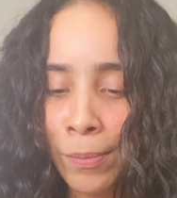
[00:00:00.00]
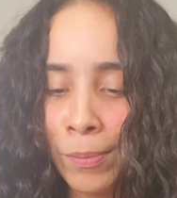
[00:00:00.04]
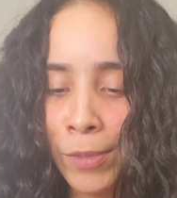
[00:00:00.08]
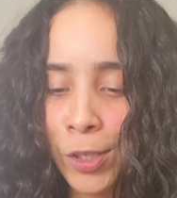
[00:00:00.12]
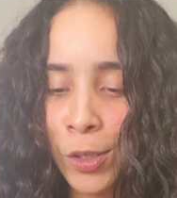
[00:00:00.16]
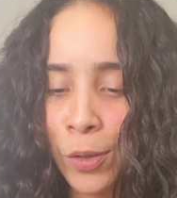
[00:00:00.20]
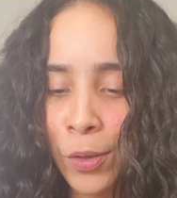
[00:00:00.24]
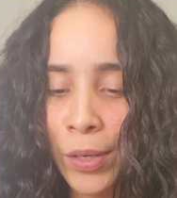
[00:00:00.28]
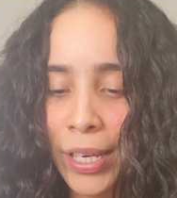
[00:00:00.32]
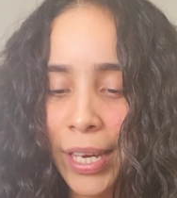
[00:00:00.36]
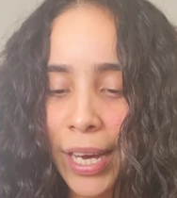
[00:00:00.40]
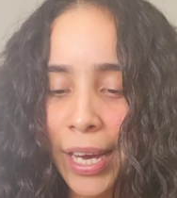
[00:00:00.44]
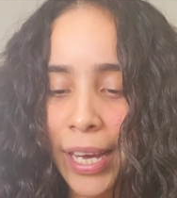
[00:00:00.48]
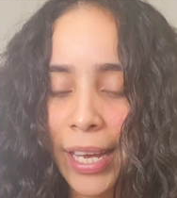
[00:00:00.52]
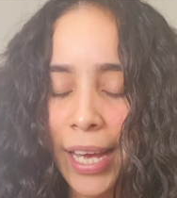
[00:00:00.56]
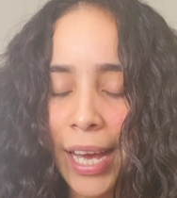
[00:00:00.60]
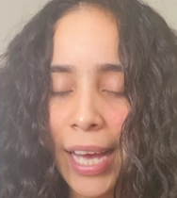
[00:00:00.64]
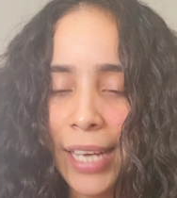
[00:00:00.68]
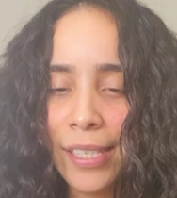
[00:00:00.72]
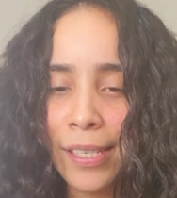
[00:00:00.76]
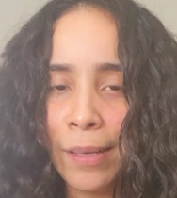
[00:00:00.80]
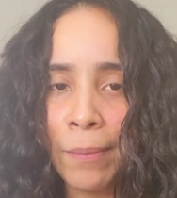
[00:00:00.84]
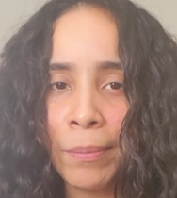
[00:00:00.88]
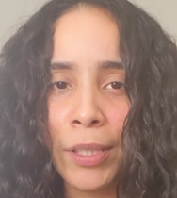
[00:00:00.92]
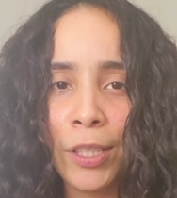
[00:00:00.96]
So yeah, it
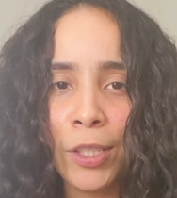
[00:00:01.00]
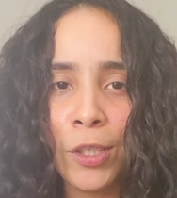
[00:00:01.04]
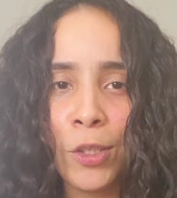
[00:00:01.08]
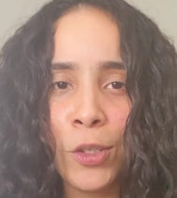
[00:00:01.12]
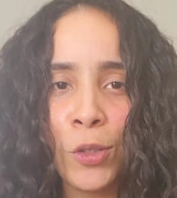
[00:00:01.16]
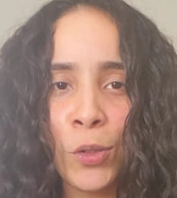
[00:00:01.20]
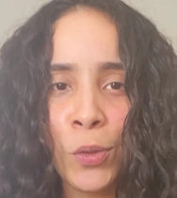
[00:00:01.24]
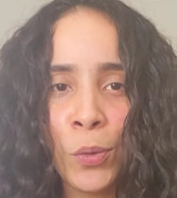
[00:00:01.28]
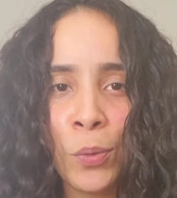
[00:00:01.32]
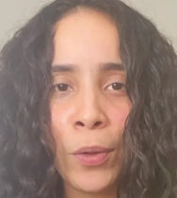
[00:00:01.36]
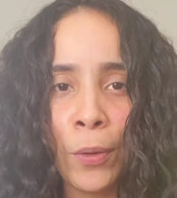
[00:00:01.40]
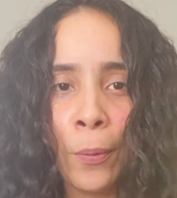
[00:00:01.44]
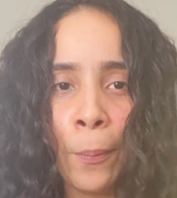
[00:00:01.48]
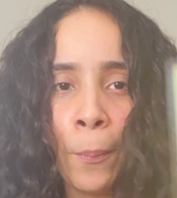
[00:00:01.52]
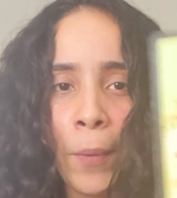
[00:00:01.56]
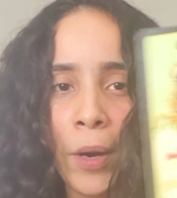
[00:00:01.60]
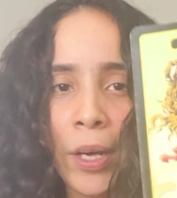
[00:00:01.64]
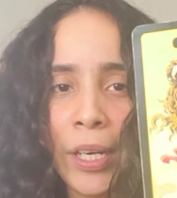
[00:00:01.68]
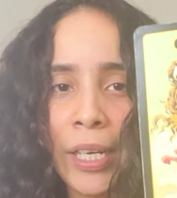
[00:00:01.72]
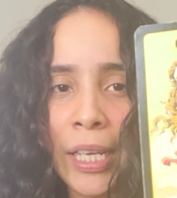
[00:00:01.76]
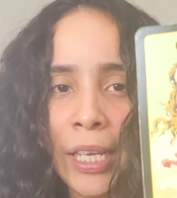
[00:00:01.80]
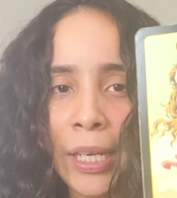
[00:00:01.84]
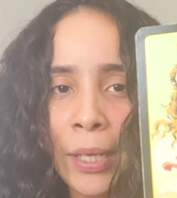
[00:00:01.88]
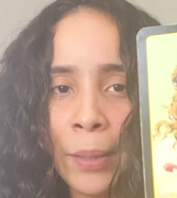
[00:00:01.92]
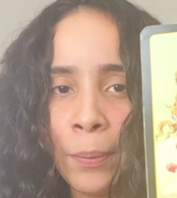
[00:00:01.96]
has something to do with
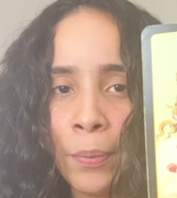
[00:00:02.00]
money,